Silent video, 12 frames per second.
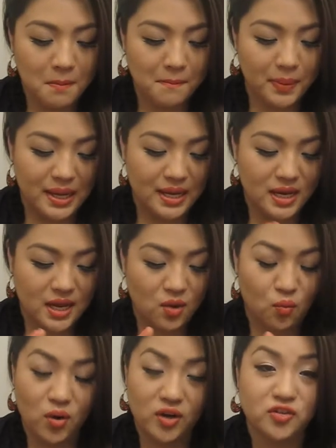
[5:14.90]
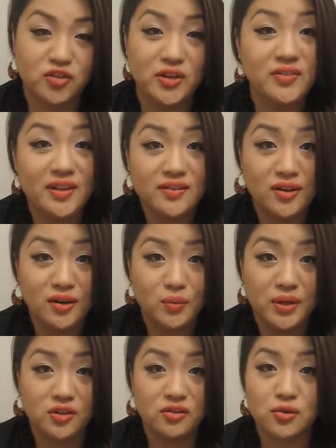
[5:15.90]
but it works just as good
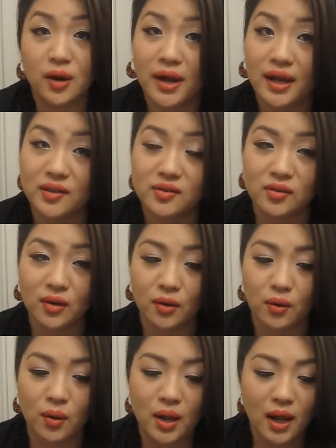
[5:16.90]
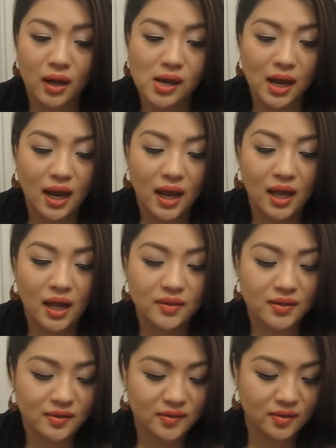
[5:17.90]
when it's dry so
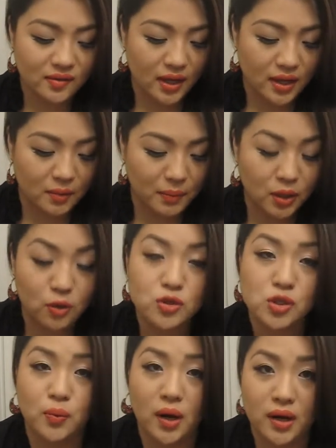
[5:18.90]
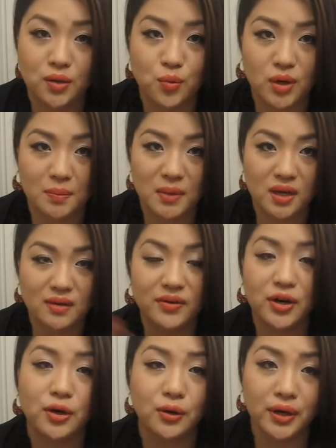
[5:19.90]
this is like my go-to product when I'm kind of
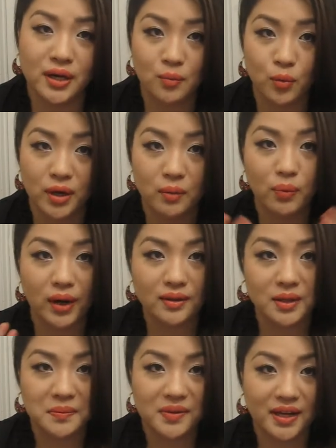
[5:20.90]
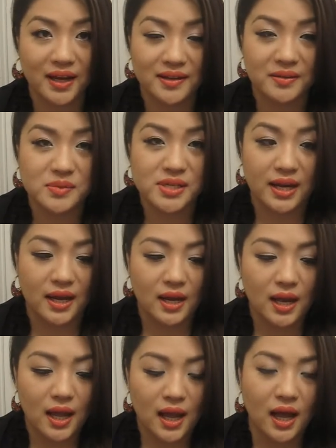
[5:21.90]
in a hurry and I'm wearing bright lips like I am
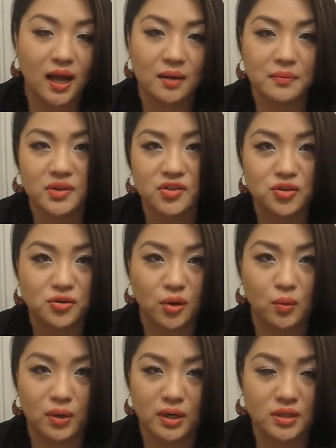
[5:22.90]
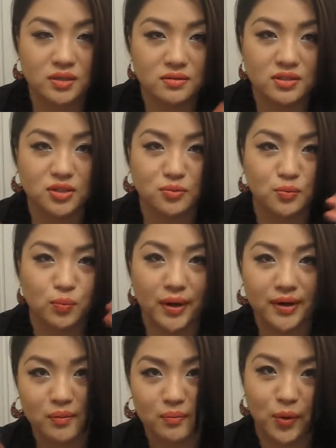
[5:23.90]
today because um, you don't want to do bright on